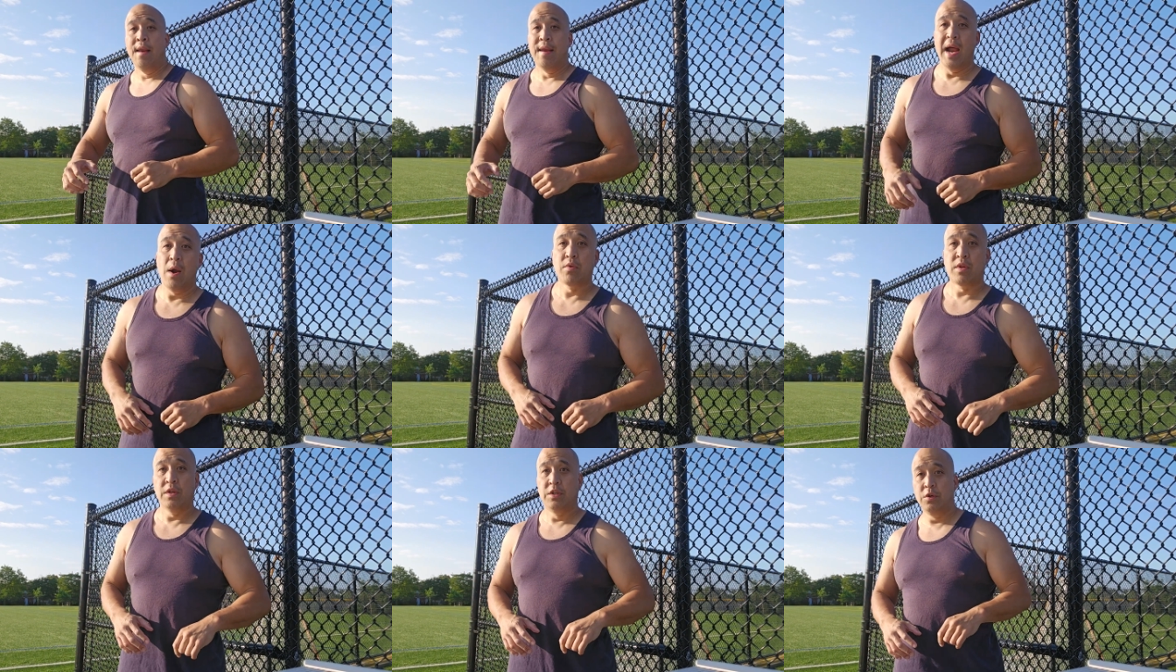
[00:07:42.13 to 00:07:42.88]
now we're
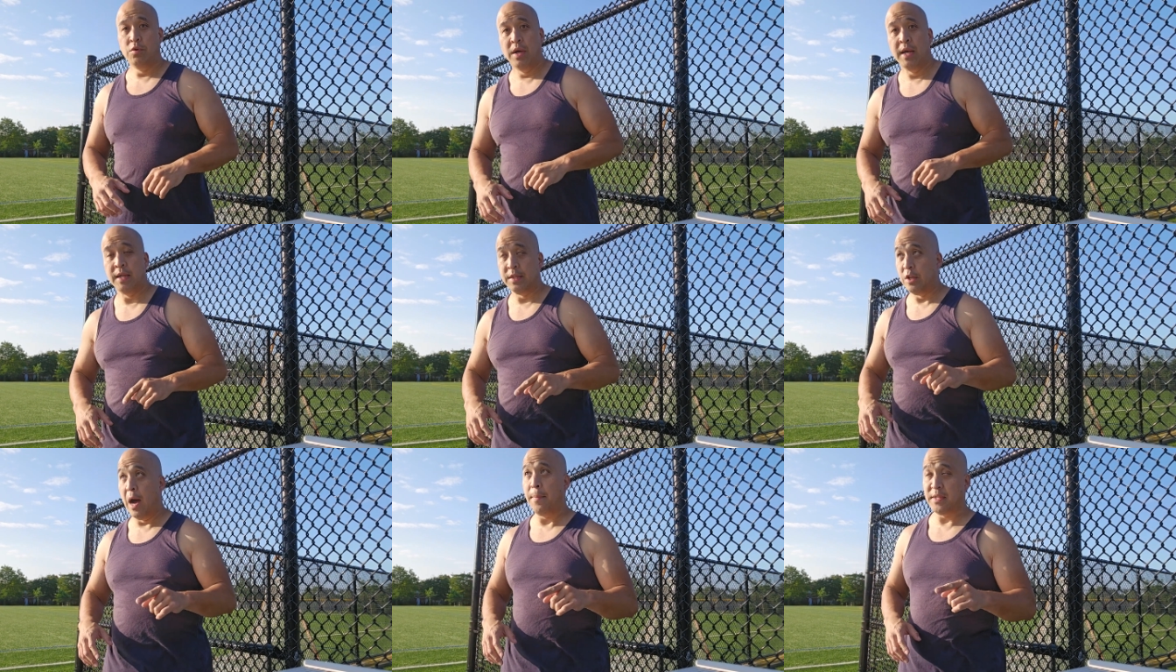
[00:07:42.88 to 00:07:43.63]
gonna do
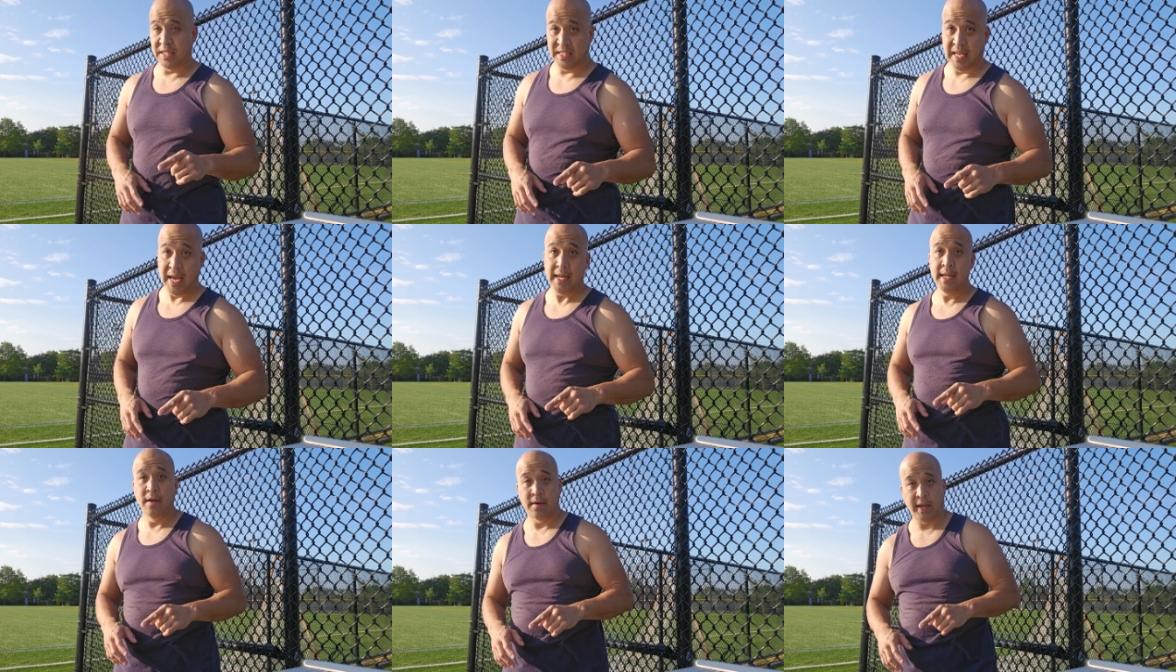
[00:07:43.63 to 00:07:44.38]
the opposite
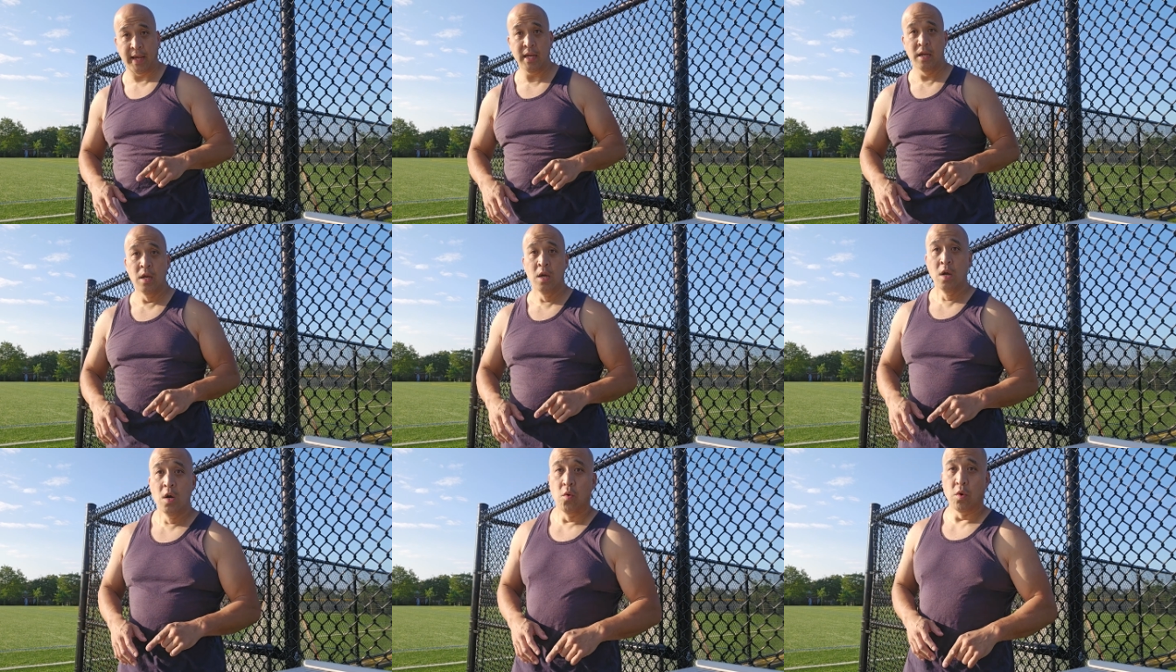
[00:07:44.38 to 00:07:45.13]
side. Okay,
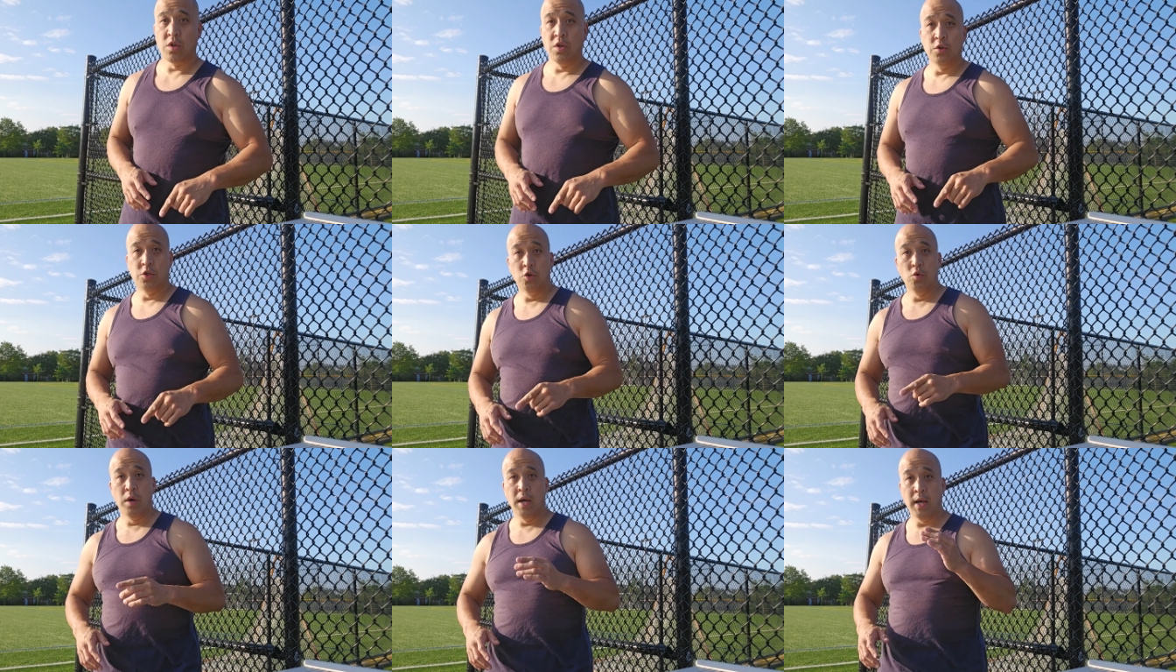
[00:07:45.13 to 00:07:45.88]
we're gonna
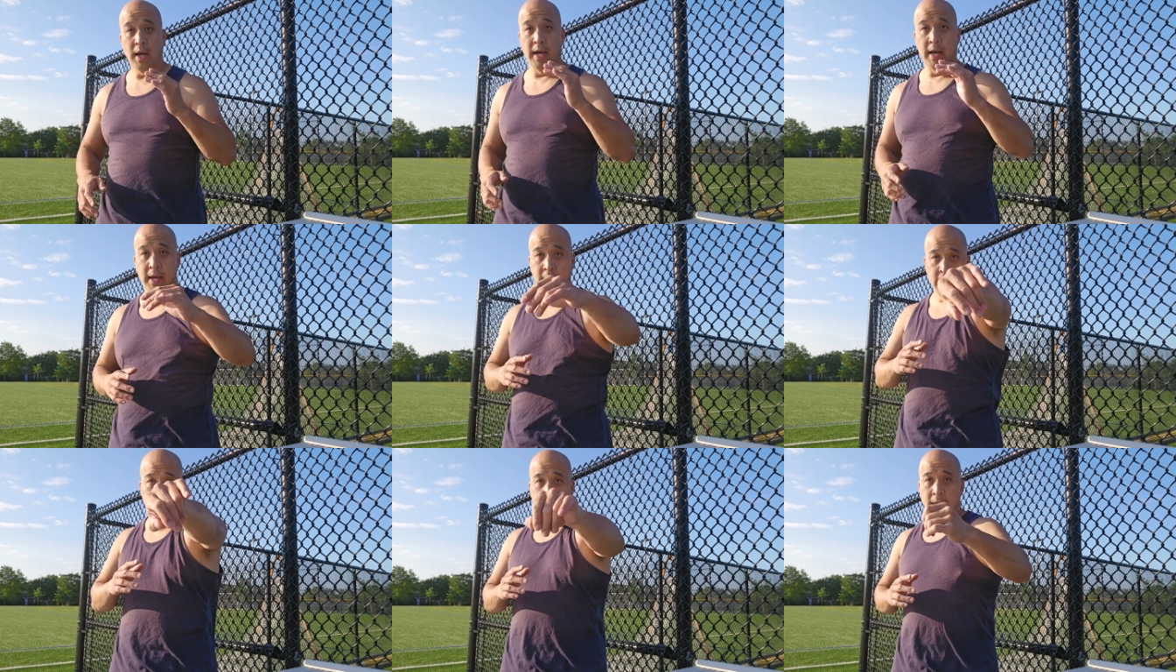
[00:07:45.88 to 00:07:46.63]
do
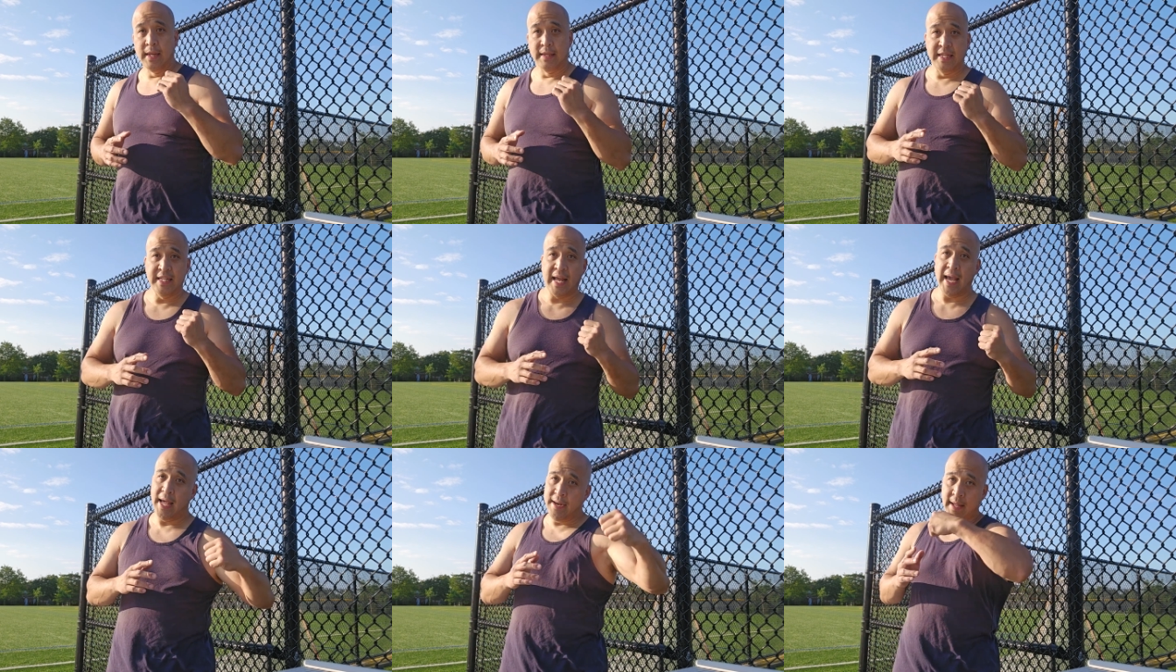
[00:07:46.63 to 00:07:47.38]
a lead
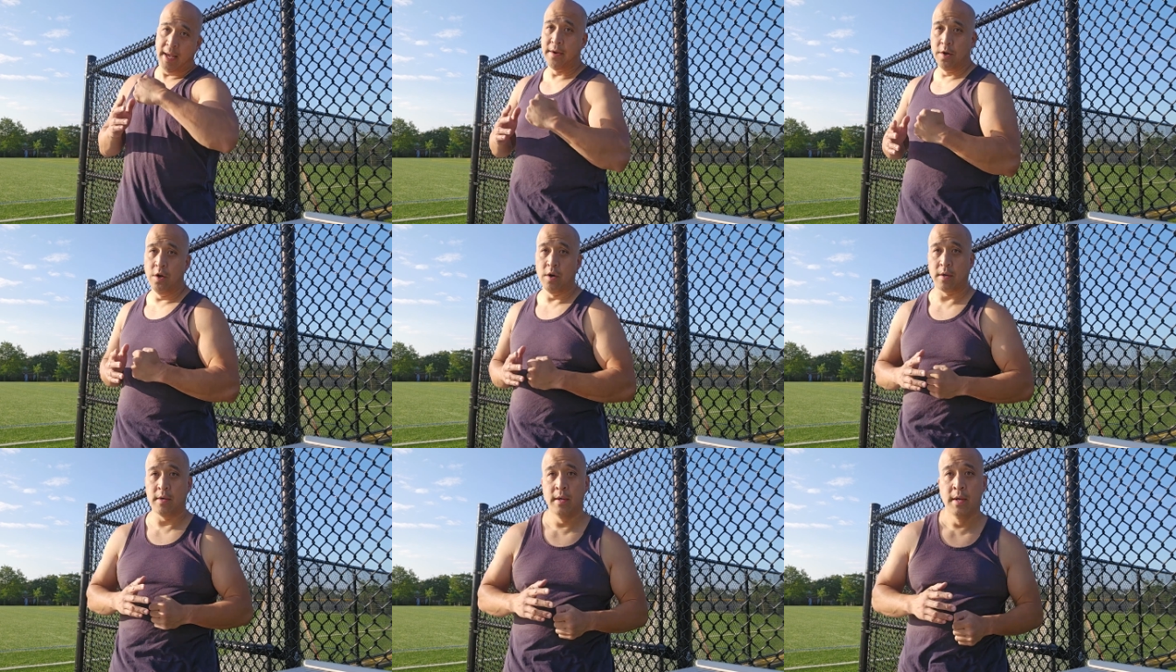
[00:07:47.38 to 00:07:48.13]
hand and a
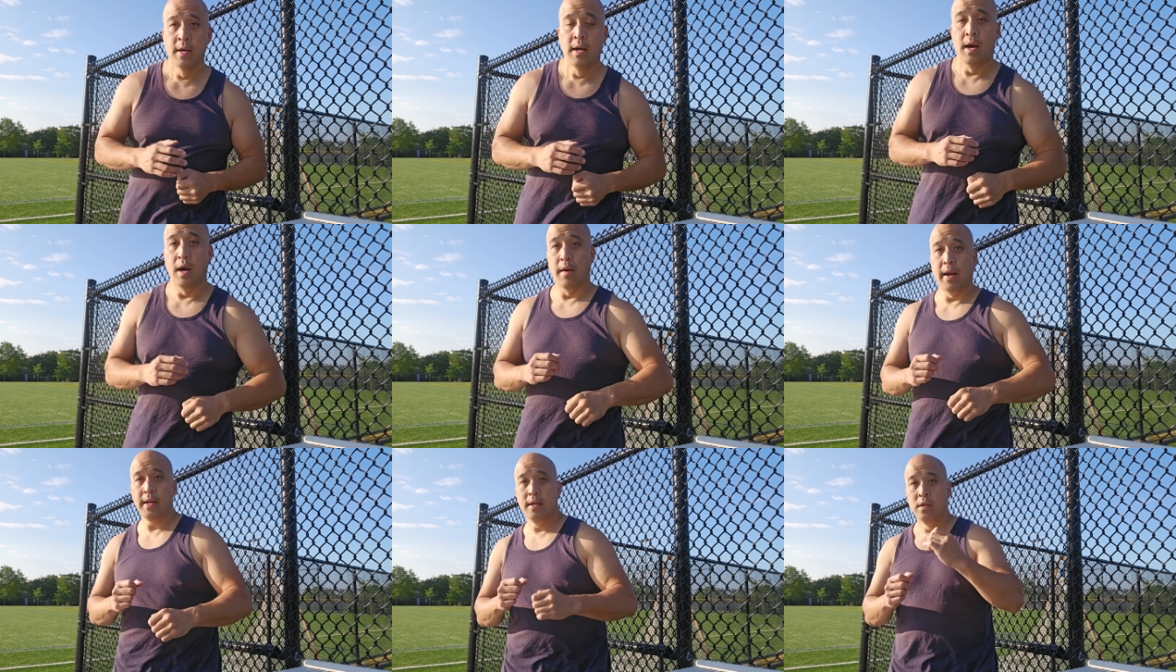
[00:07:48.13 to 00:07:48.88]
hook. All
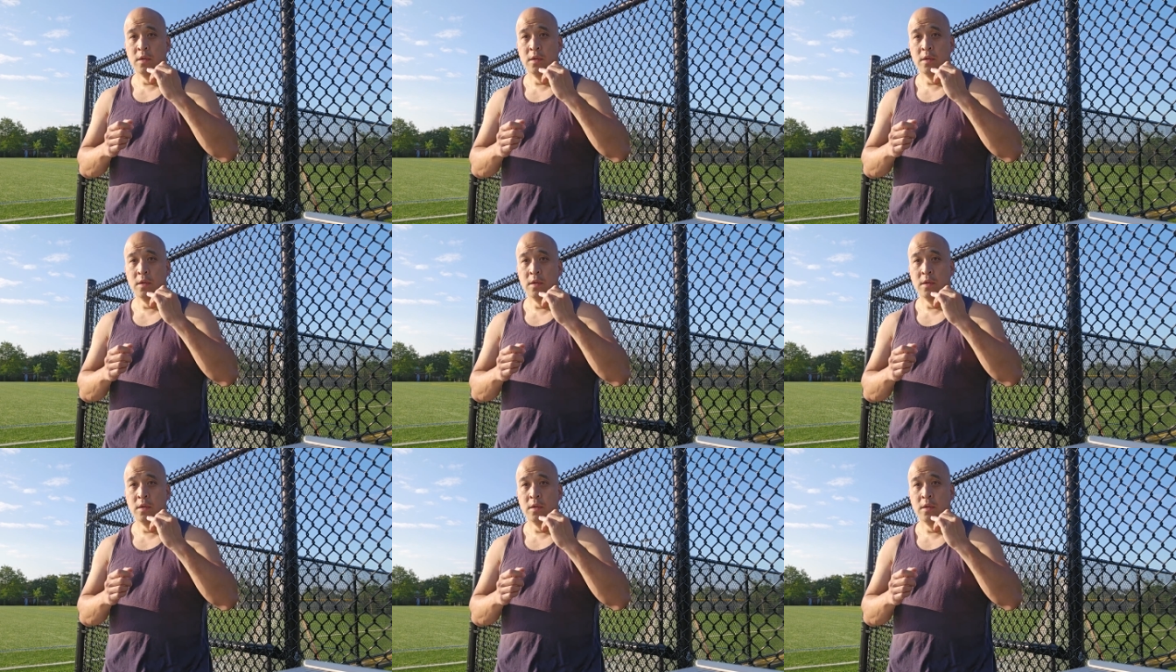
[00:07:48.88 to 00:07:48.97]
right,